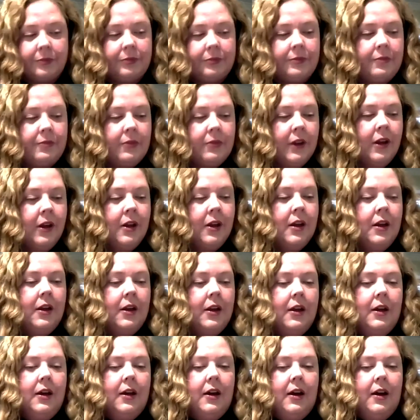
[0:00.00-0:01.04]

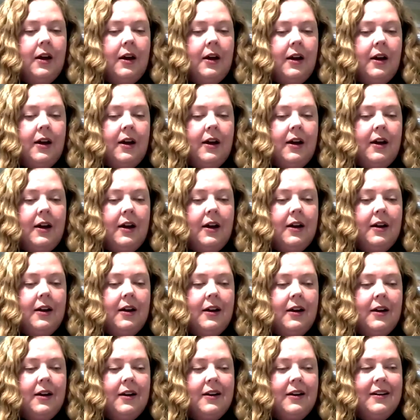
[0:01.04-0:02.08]

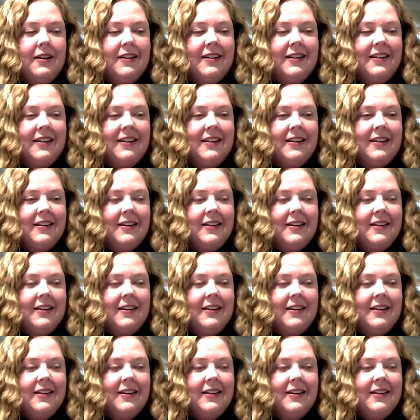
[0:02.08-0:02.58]
(silence)